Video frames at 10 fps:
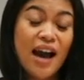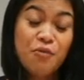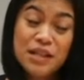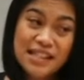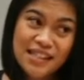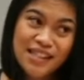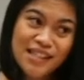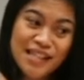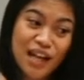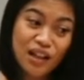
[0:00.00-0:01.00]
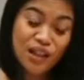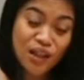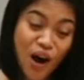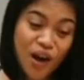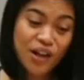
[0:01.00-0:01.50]
We still see a
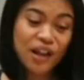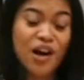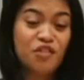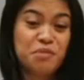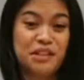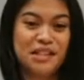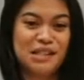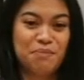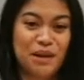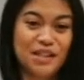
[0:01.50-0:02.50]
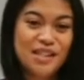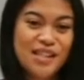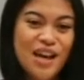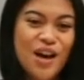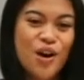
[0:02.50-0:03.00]
lot of
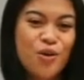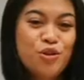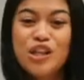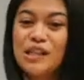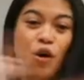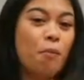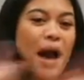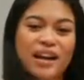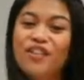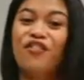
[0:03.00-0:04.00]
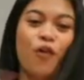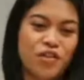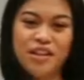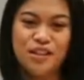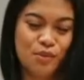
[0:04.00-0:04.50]
participants who just go back and
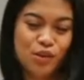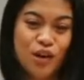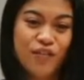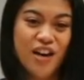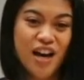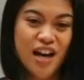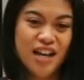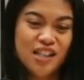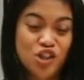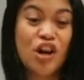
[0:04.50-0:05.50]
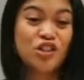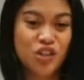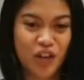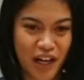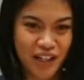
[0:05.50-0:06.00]
forth in terms of the
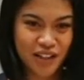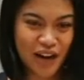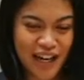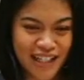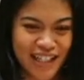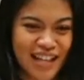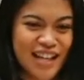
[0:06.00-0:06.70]
structuring, right?